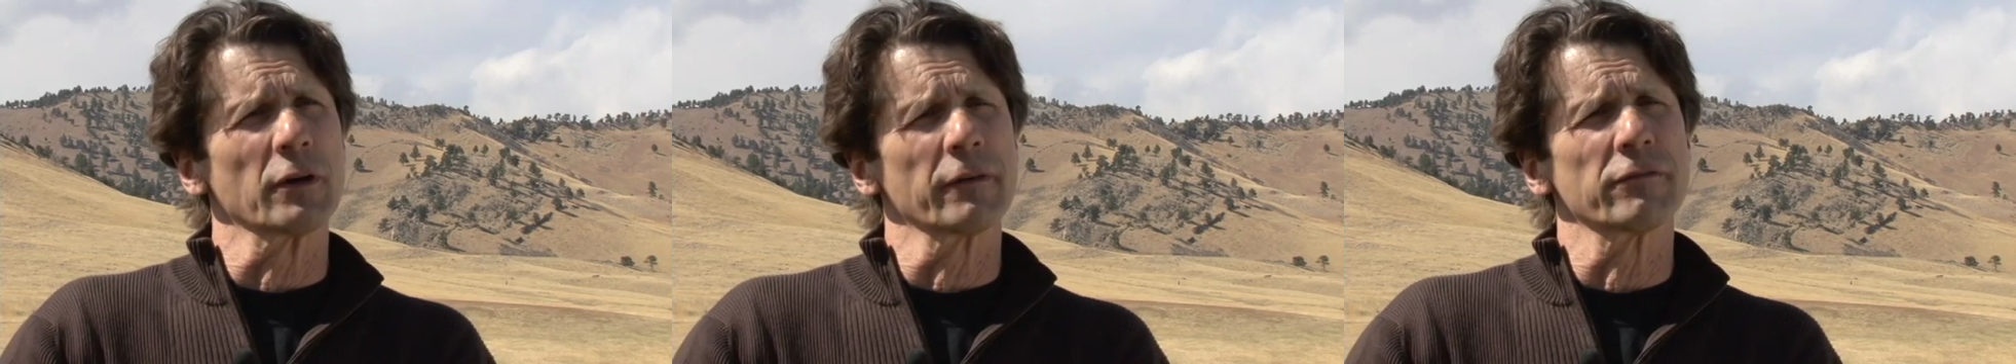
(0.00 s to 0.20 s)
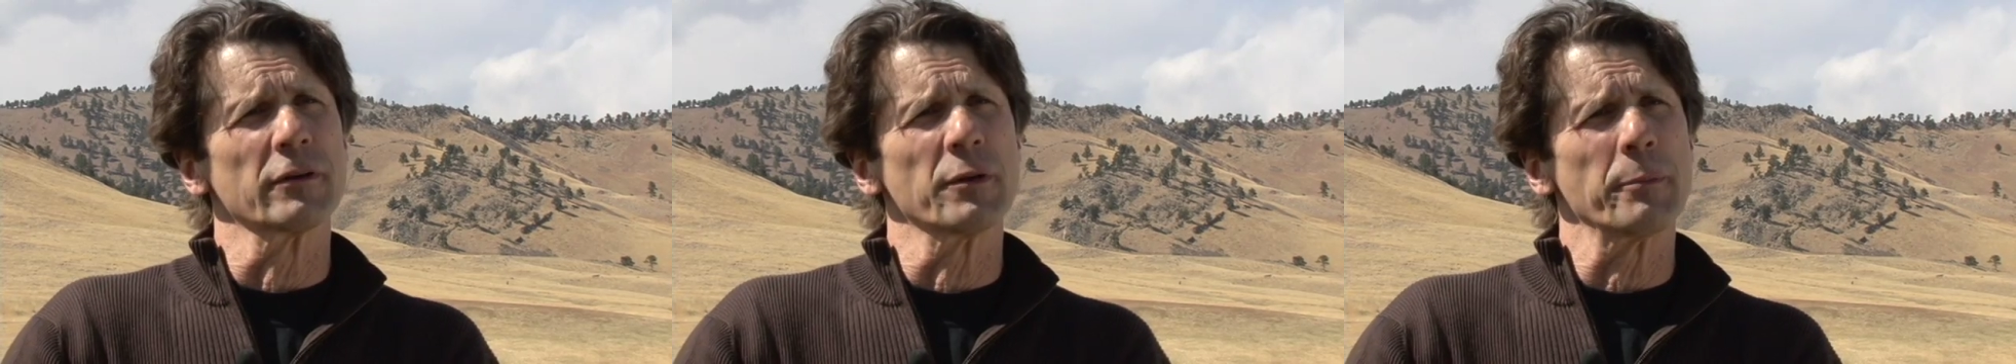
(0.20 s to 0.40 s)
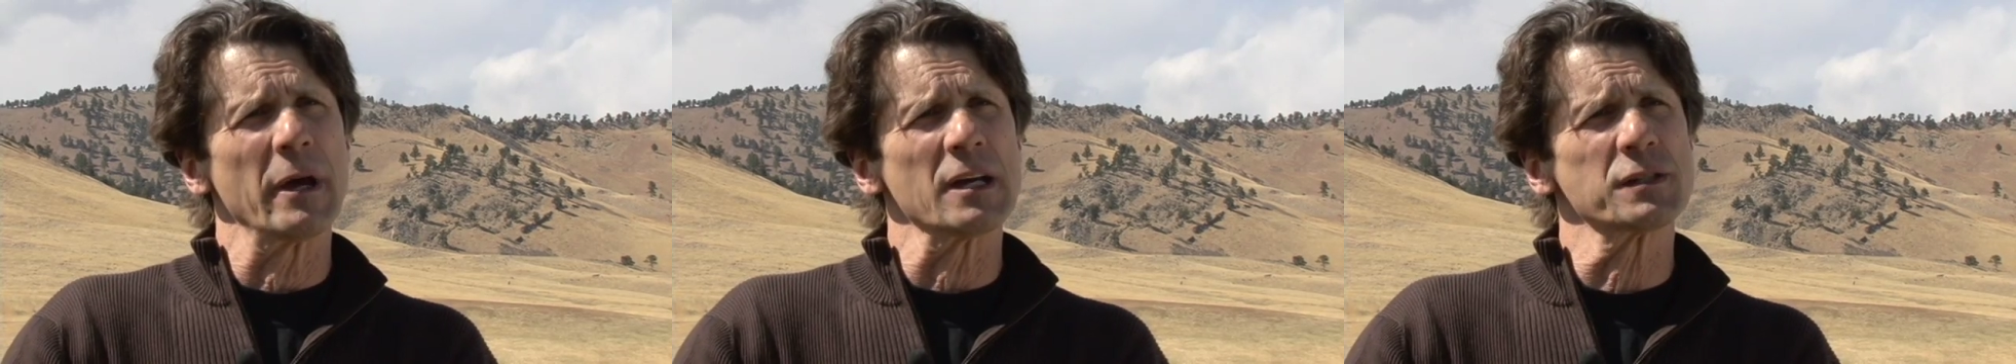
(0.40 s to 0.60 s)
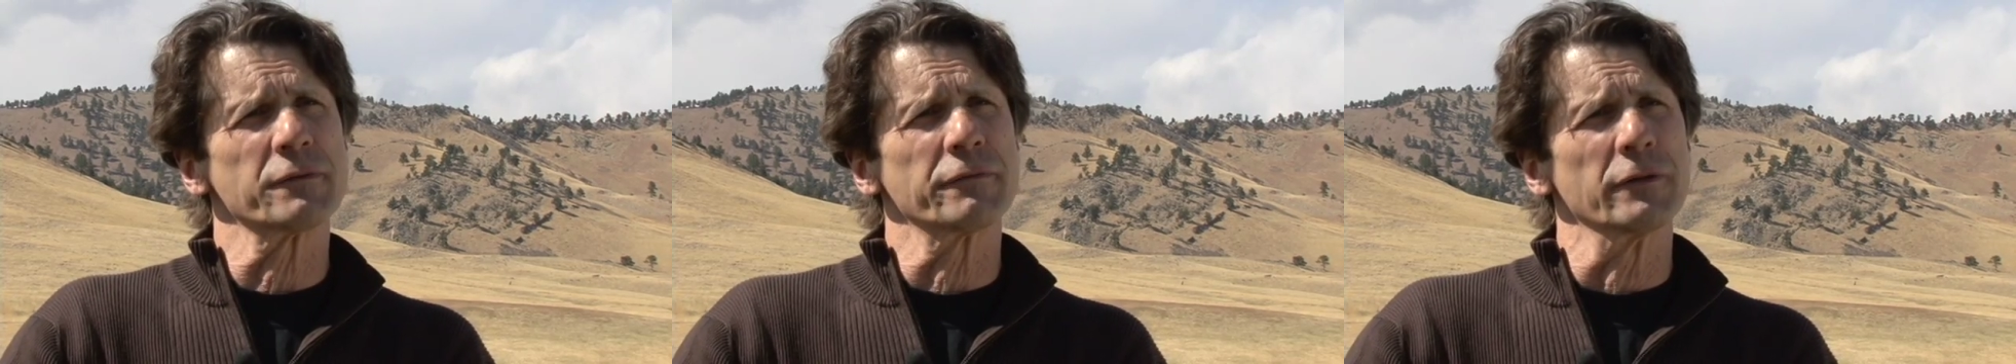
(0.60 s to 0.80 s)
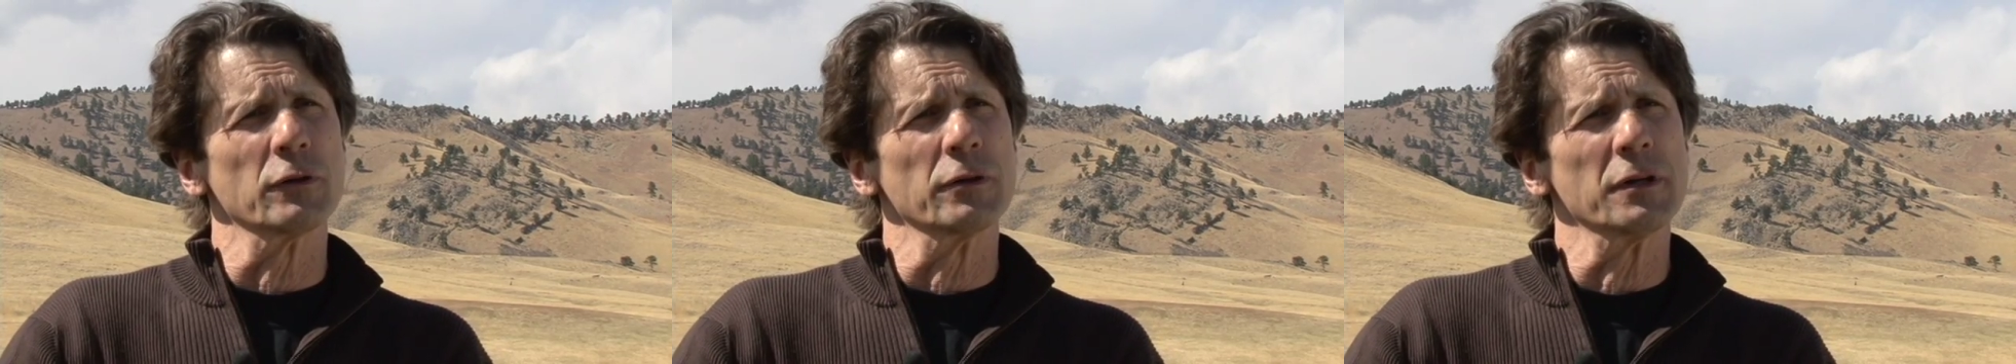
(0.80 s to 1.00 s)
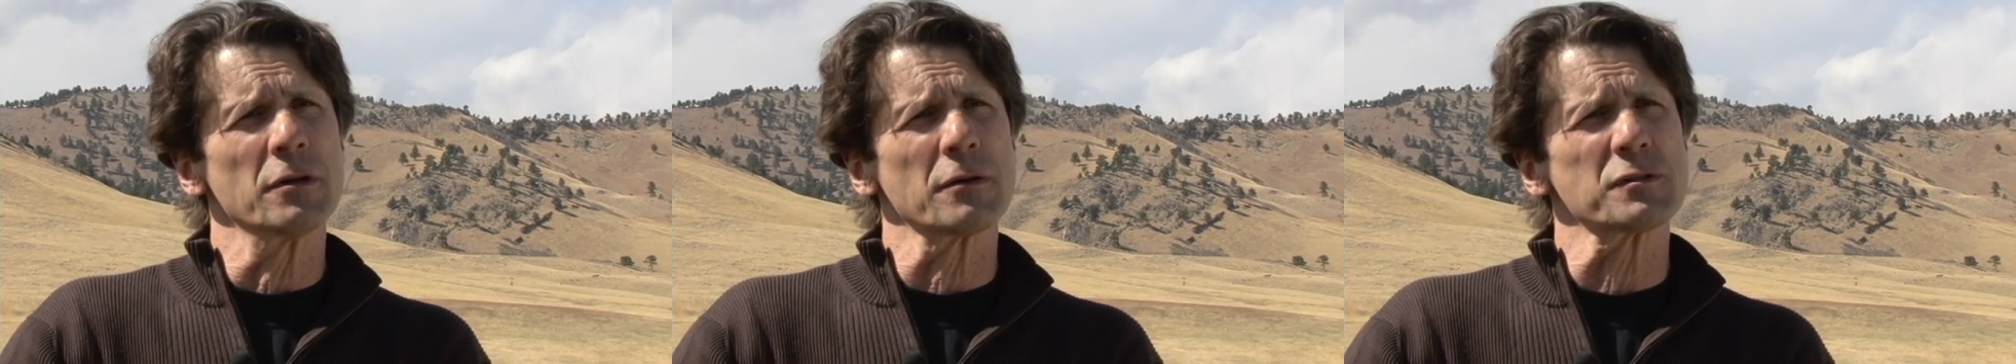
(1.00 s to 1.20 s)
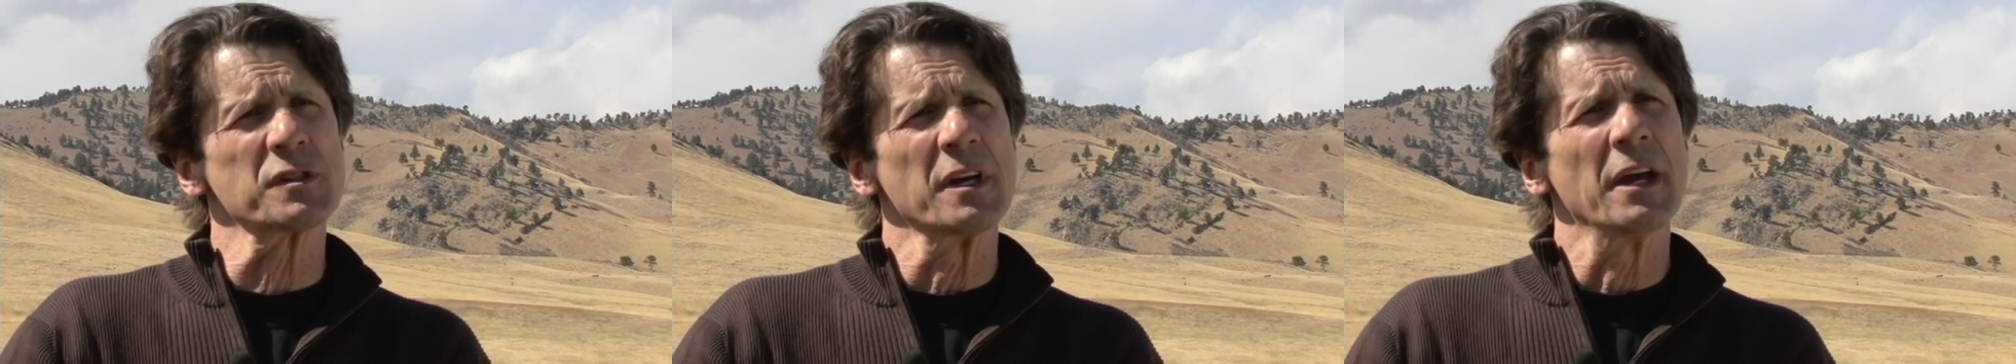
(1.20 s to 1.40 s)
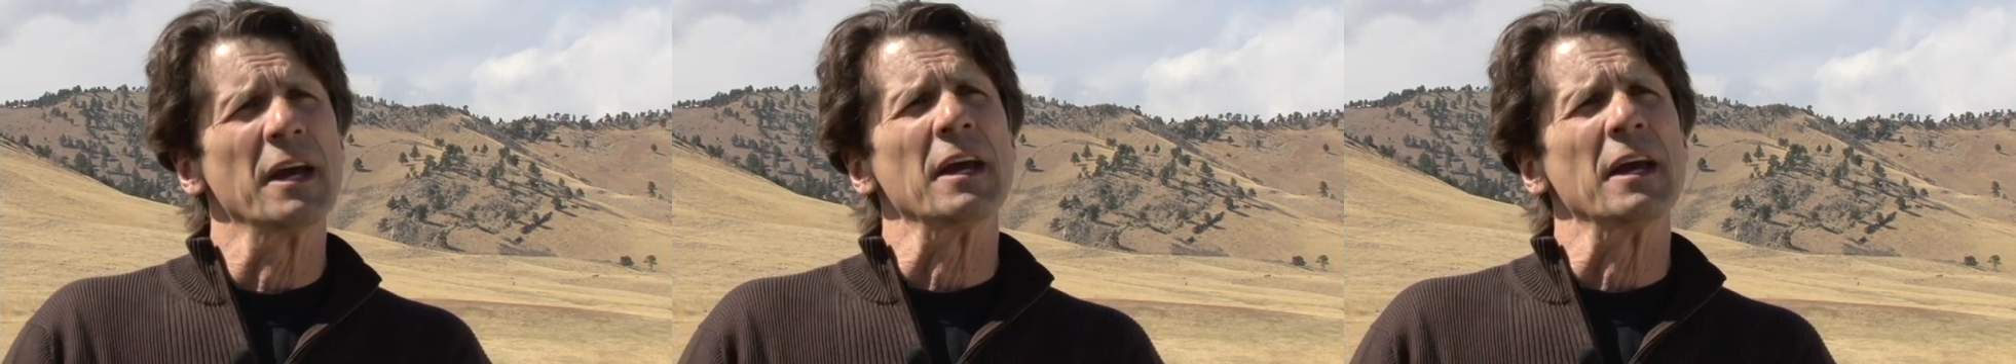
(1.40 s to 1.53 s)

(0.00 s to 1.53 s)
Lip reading: over the past few years